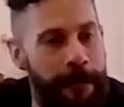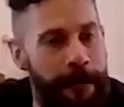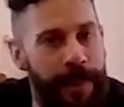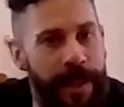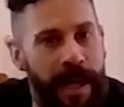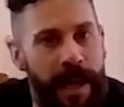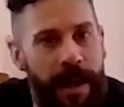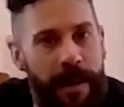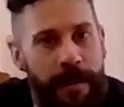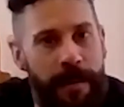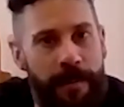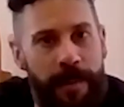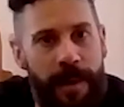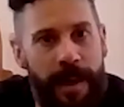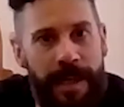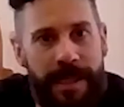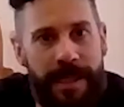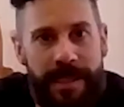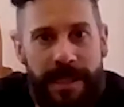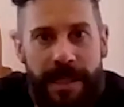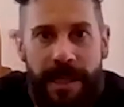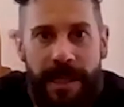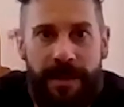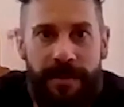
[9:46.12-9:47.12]

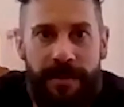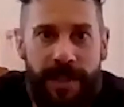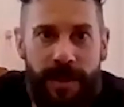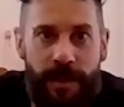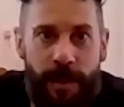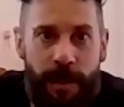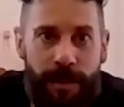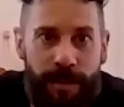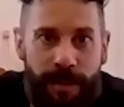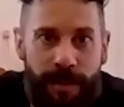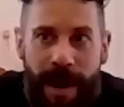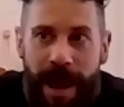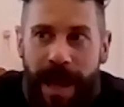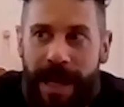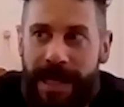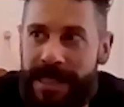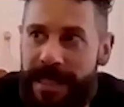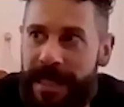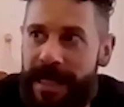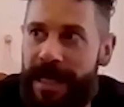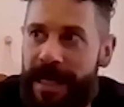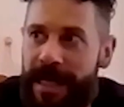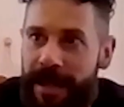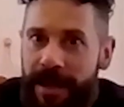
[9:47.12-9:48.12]
As near as you're
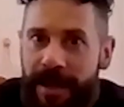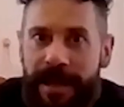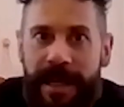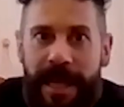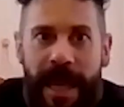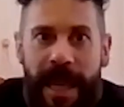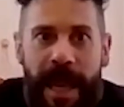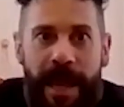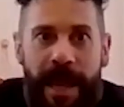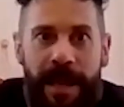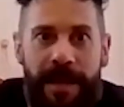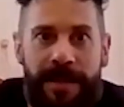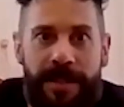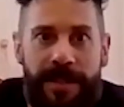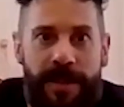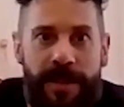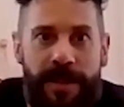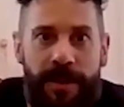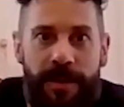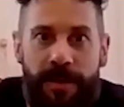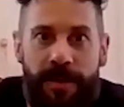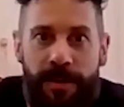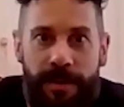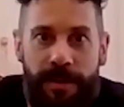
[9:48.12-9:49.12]
practically going to get
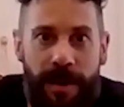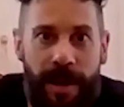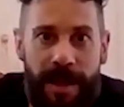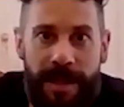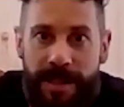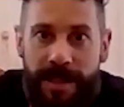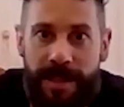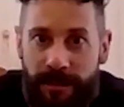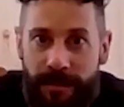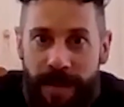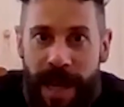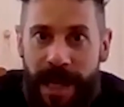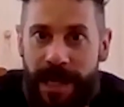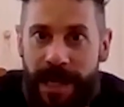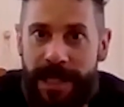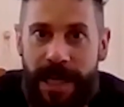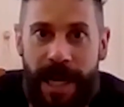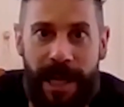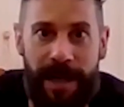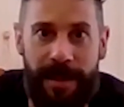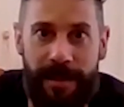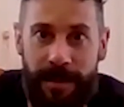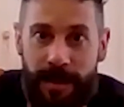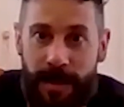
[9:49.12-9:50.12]
to a direct
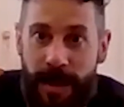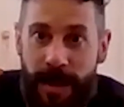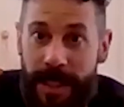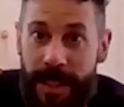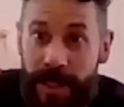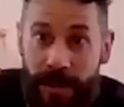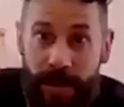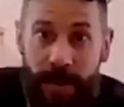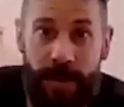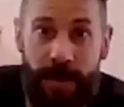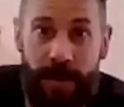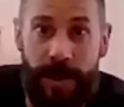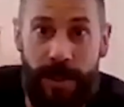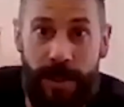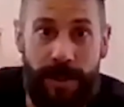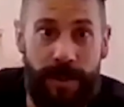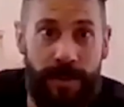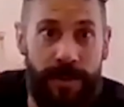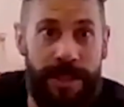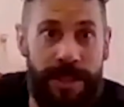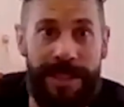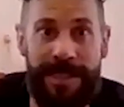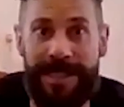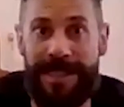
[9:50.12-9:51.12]
channel between your
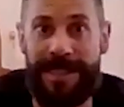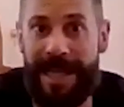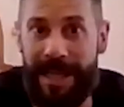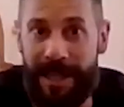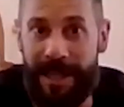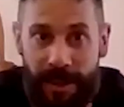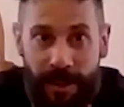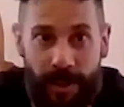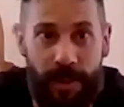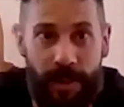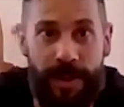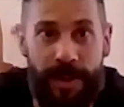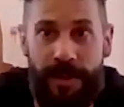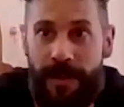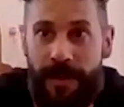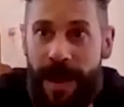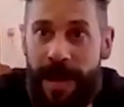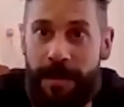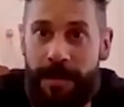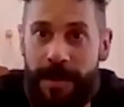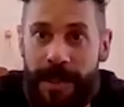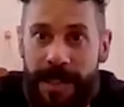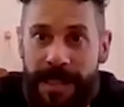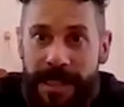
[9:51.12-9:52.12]
users and your
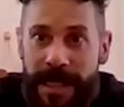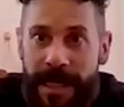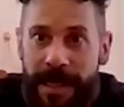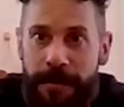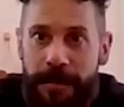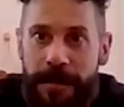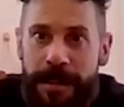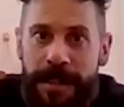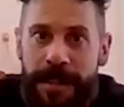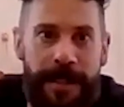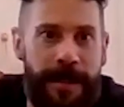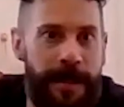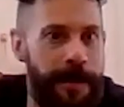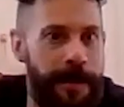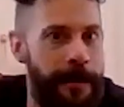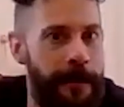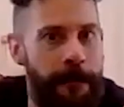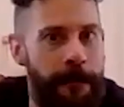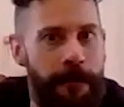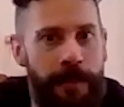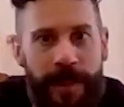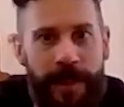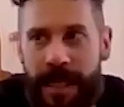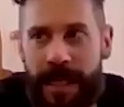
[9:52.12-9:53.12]
development teams.
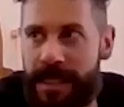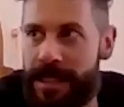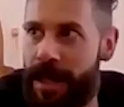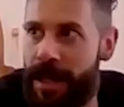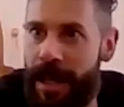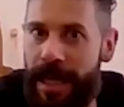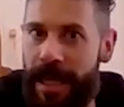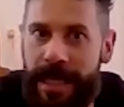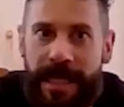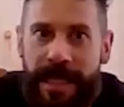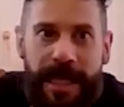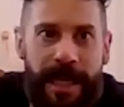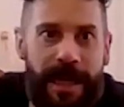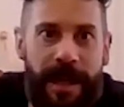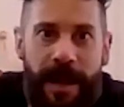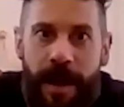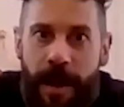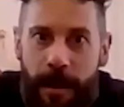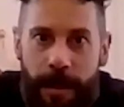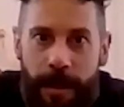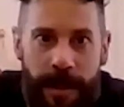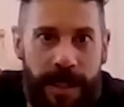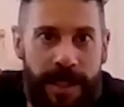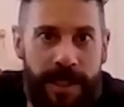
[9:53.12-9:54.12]
Things like
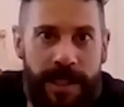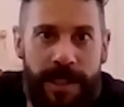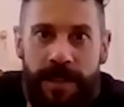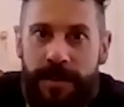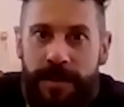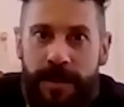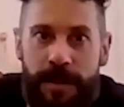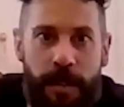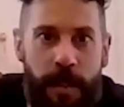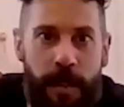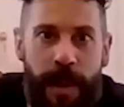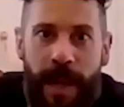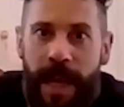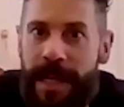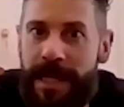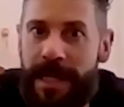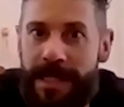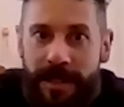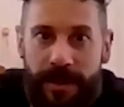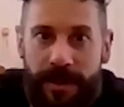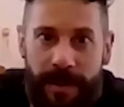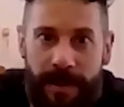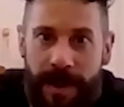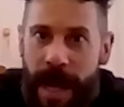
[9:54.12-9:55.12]
GitHub issues, Play
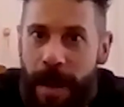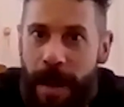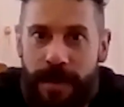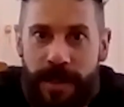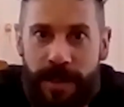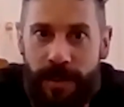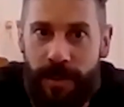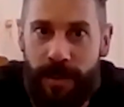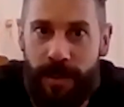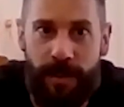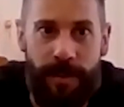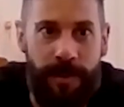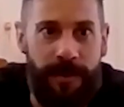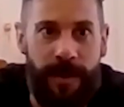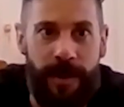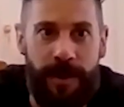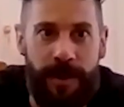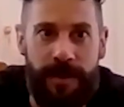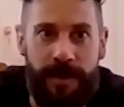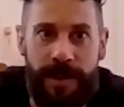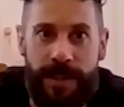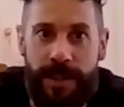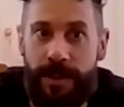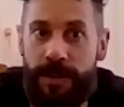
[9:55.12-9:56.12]
Store and App Store
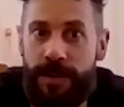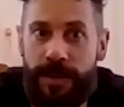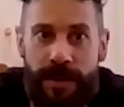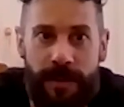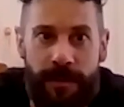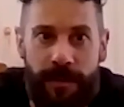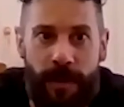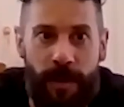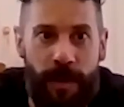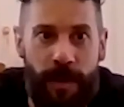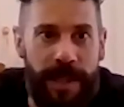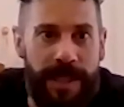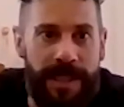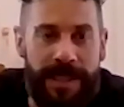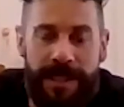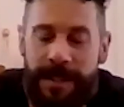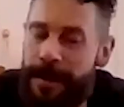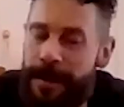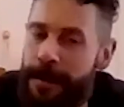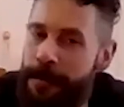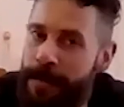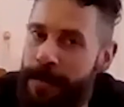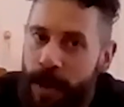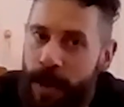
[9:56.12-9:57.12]
reviews, user voice,
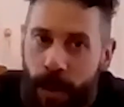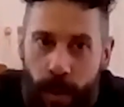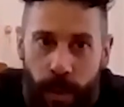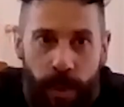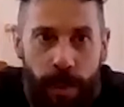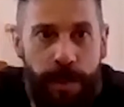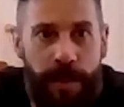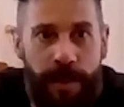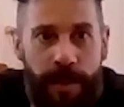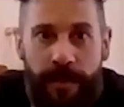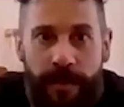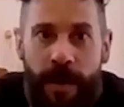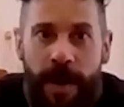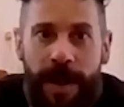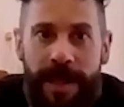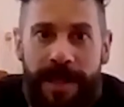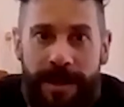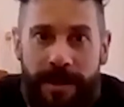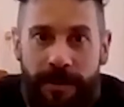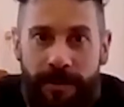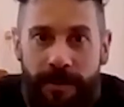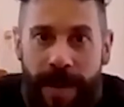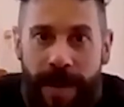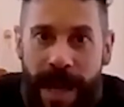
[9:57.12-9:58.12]
all
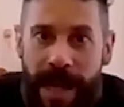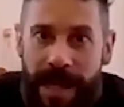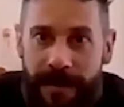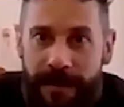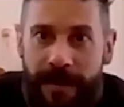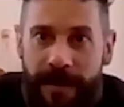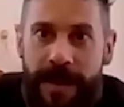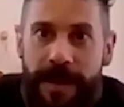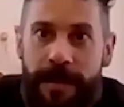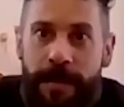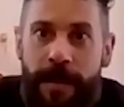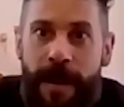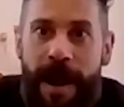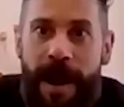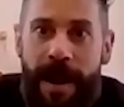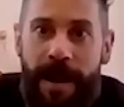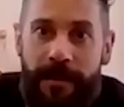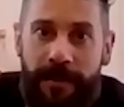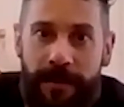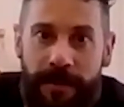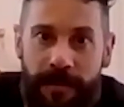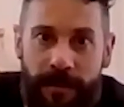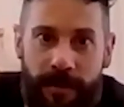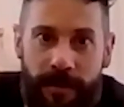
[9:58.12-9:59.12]
provide direct
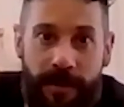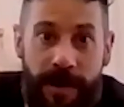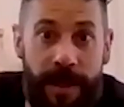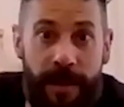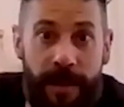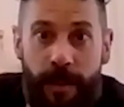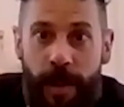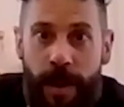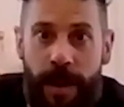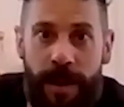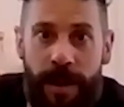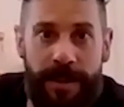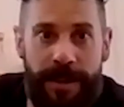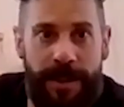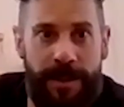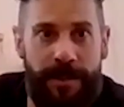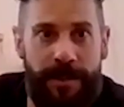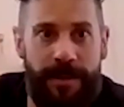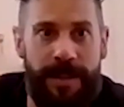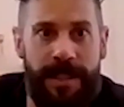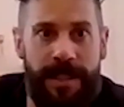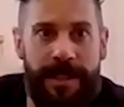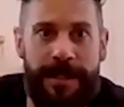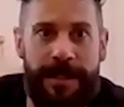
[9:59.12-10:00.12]
feedback from real world
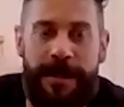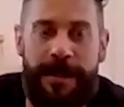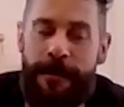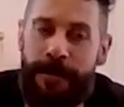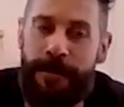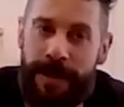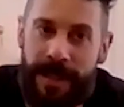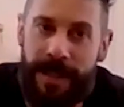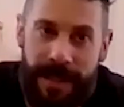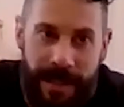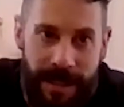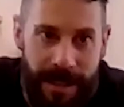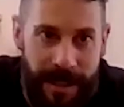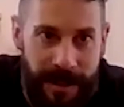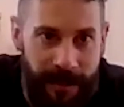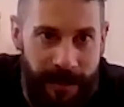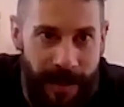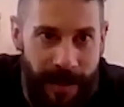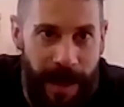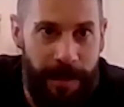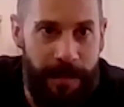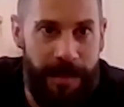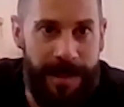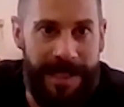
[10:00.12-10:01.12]
users. The
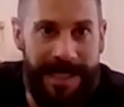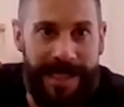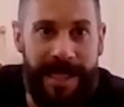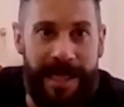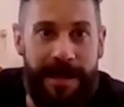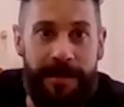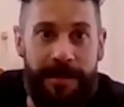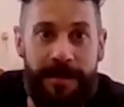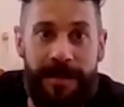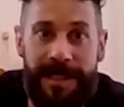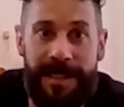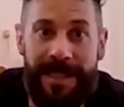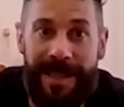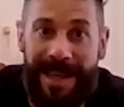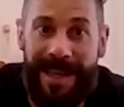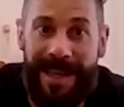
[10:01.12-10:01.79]
development teams can